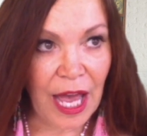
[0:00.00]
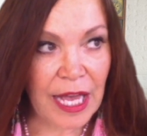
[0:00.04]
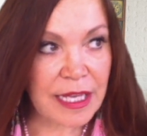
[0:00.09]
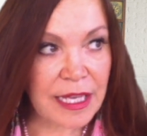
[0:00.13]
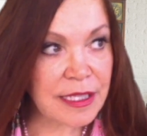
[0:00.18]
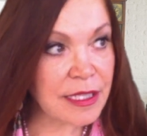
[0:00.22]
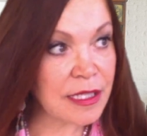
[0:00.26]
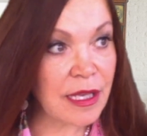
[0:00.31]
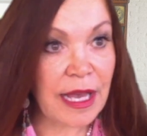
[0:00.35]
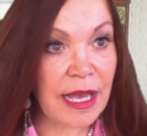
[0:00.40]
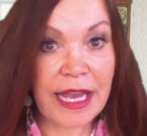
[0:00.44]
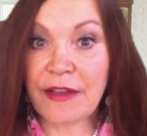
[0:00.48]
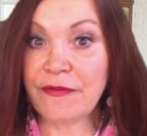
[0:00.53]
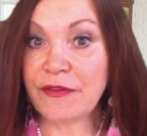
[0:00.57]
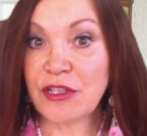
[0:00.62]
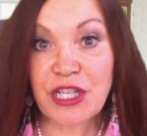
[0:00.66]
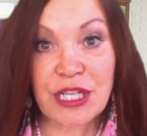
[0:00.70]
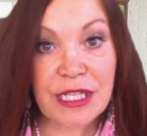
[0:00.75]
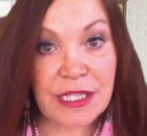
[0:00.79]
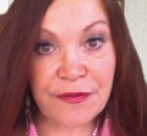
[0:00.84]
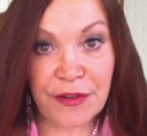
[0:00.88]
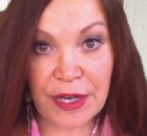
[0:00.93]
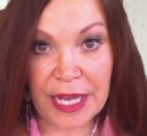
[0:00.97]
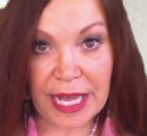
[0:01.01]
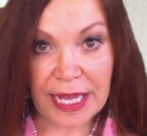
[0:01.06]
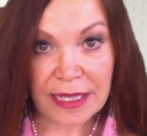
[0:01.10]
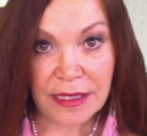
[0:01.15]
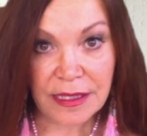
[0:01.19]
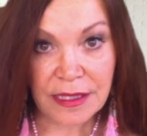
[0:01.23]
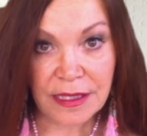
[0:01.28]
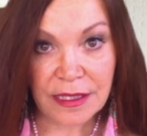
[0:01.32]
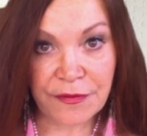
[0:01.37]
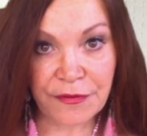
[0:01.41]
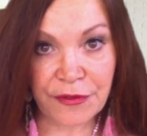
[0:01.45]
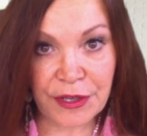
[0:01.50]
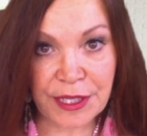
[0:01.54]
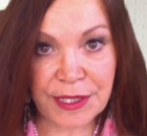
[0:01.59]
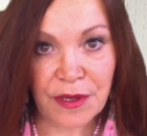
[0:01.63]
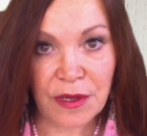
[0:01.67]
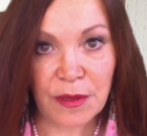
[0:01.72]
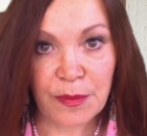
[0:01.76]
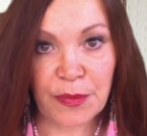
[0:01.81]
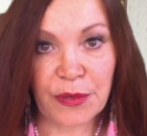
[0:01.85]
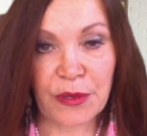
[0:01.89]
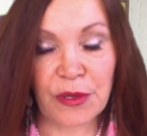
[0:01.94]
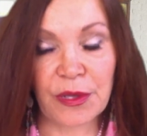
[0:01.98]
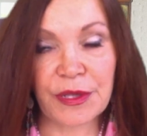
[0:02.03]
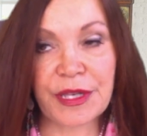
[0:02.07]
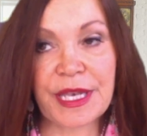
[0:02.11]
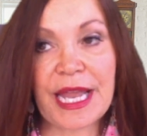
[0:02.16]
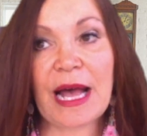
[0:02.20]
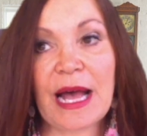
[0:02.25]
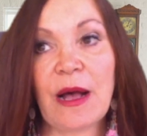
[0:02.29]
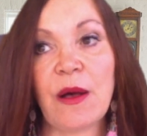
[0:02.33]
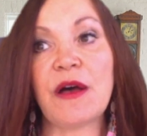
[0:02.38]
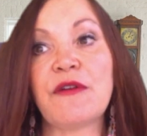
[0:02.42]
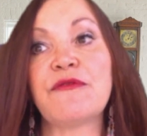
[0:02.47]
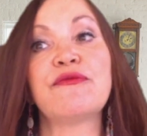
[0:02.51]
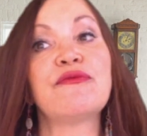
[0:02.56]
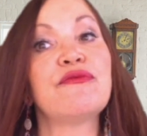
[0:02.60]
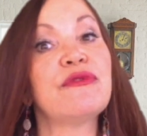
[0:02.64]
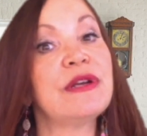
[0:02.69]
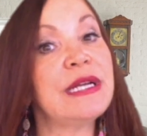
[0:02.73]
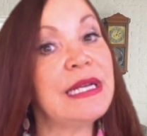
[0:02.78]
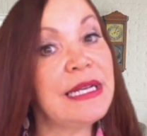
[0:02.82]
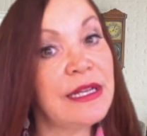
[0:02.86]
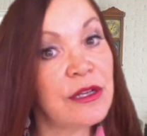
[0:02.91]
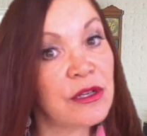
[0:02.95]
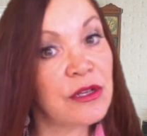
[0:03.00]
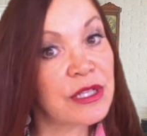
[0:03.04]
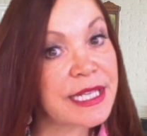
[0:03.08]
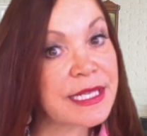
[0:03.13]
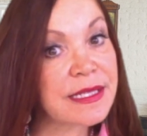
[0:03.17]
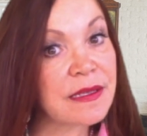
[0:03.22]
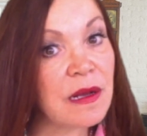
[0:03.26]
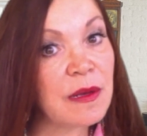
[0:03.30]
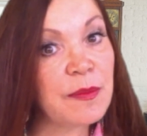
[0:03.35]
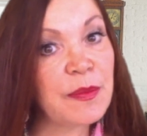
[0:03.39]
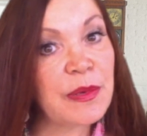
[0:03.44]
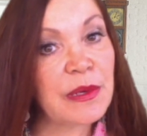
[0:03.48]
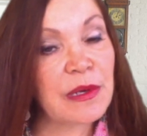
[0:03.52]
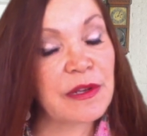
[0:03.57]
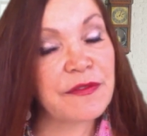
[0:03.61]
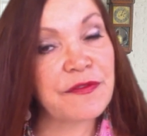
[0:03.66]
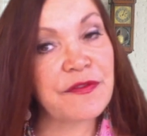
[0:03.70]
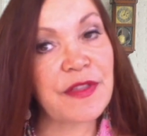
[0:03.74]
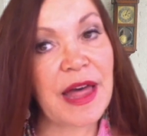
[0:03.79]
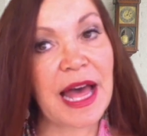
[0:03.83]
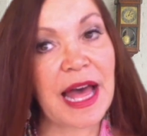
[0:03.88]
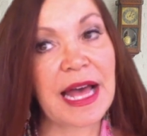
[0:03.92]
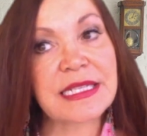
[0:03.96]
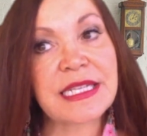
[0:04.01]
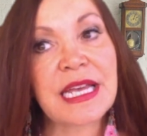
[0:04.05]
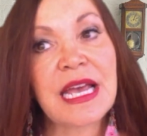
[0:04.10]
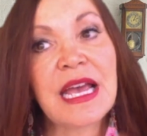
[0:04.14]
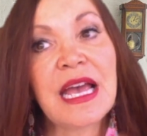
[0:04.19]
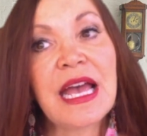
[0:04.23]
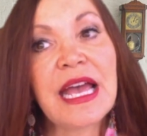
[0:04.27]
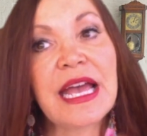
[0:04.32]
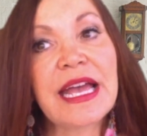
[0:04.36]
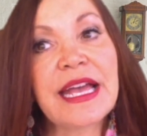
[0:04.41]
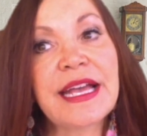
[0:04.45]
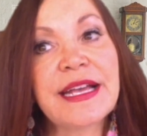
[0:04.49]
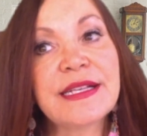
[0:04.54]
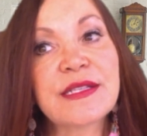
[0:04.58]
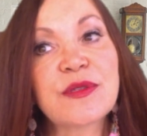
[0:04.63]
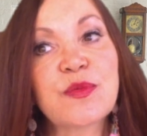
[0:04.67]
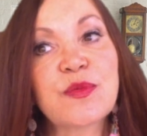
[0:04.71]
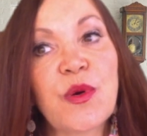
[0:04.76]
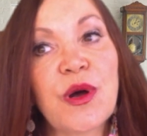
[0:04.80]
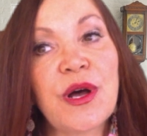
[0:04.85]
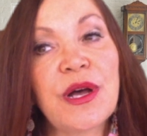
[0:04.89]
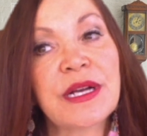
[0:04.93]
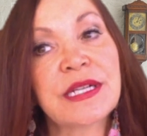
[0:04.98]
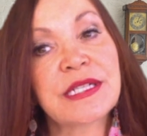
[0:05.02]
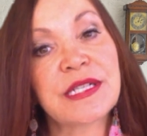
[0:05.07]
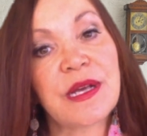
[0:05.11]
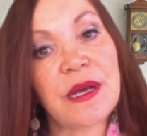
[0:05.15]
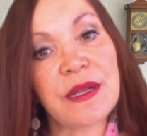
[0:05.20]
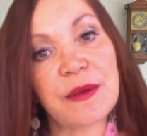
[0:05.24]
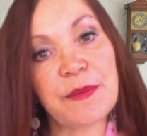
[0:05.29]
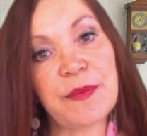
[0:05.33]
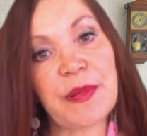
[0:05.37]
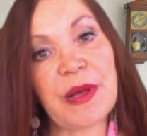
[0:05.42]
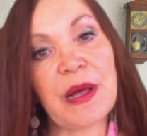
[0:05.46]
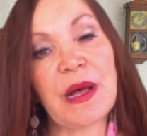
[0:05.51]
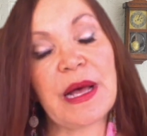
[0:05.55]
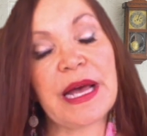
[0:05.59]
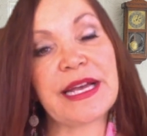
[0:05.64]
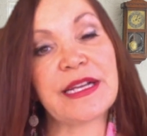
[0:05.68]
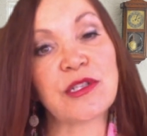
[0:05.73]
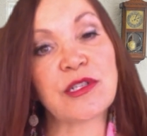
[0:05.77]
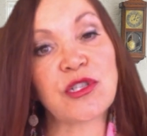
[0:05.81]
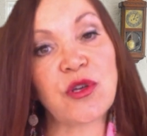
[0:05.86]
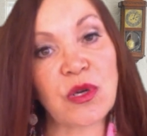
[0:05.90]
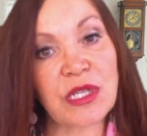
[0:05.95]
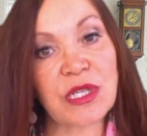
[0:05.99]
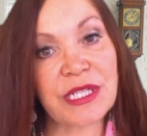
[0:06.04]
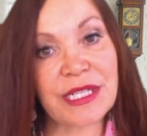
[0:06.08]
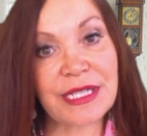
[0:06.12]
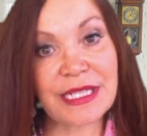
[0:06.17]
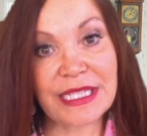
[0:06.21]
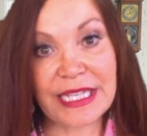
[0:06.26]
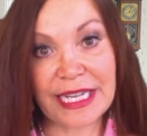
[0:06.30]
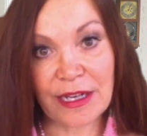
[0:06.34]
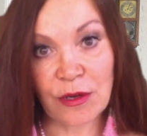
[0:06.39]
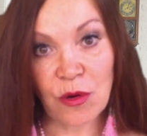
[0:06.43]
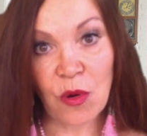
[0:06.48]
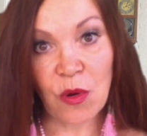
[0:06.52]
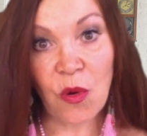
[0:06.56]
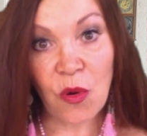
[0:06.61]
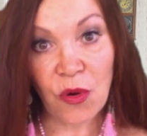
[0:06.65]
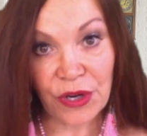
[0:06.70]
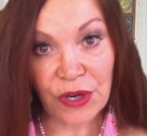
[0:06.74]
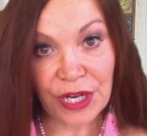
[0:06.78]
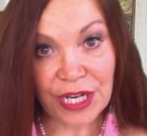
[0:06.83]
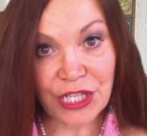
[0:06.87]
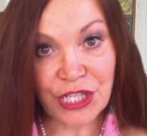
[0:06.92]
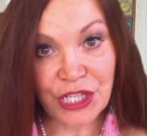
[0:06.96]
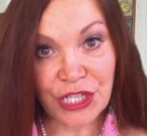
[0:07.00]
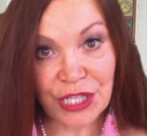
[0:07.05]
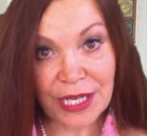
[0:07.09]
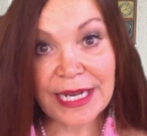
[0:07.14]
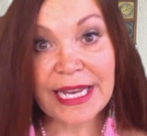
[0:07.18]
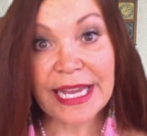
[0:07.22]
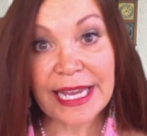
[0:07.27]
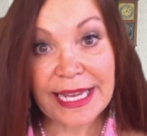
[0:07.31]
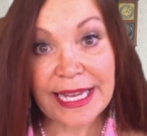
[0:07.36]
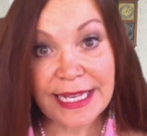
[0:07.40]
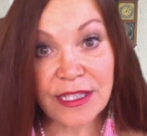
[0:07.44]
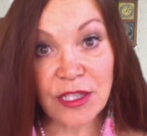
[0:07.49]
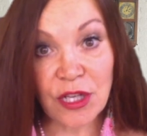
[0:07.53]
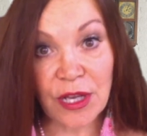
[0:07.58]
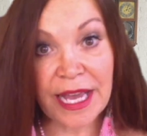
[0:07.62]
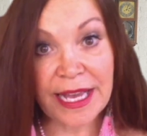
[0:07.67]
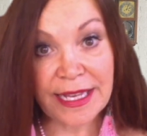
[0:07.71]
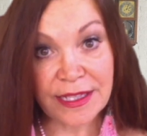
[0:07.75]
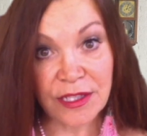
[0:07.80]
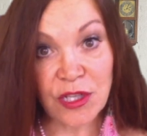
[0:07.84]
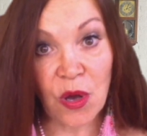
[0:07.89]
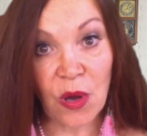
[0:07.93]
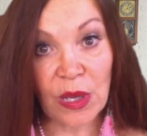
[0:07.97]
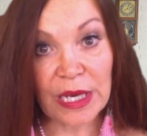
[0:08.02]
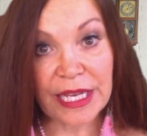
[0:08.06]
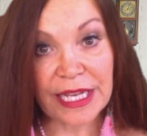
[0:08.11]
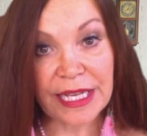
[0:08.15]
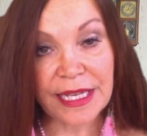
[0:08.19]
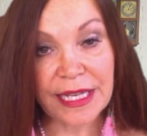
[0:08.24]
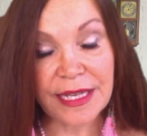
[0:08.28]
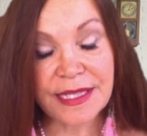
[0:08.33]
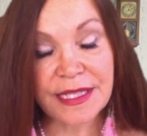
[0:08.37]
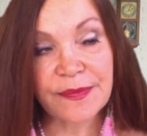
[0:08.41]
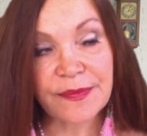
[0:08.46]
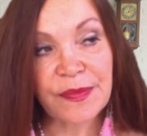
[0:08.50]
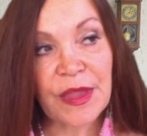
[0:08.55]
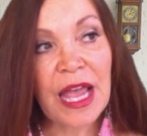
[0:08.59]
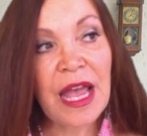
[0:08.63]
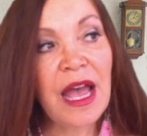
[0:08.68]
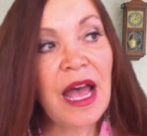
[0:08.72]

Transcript: So even genes for cancer, for example. Now, a really good example of that is work done by Dr. Dean Ornish and his colleagues.